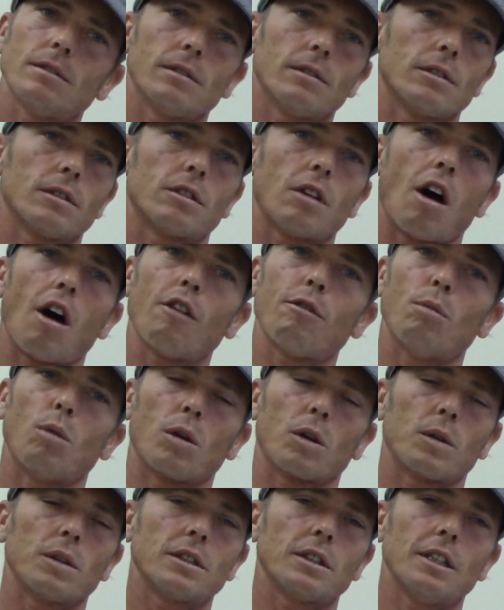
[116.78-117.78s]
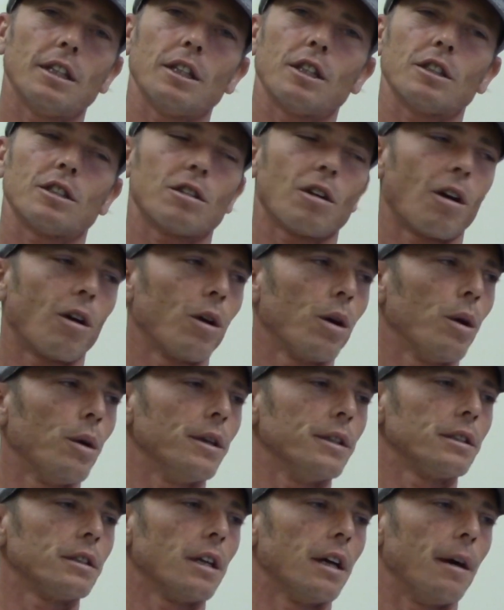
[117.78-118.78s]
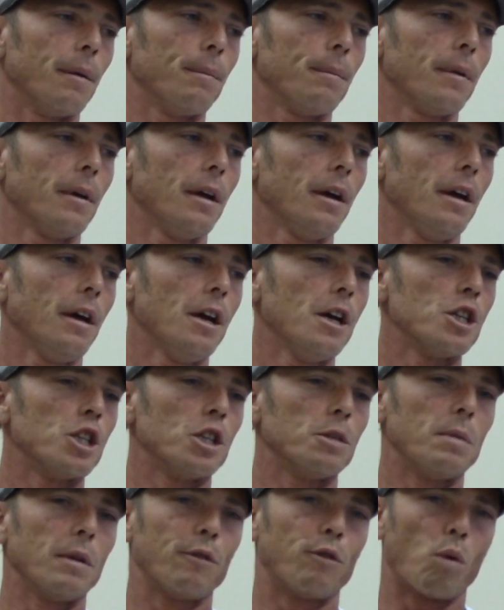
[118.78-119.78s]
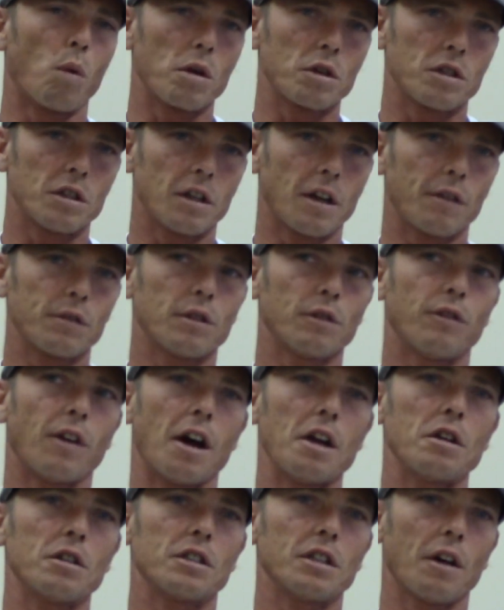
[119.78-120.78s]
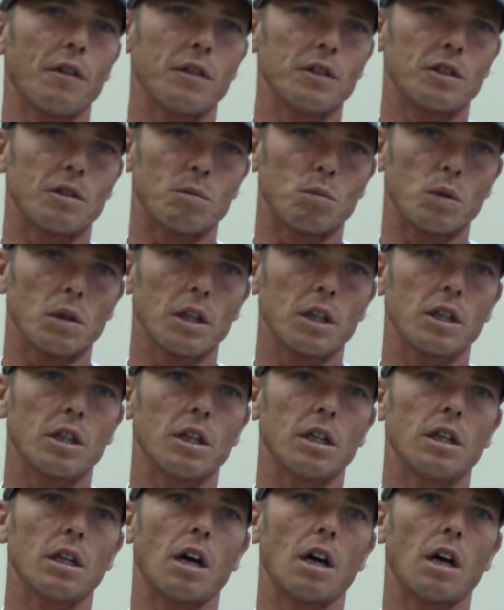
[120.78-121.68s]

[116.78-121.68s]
Sophomore Christine Kitaro is she's been fortunate enough to find herself in some really good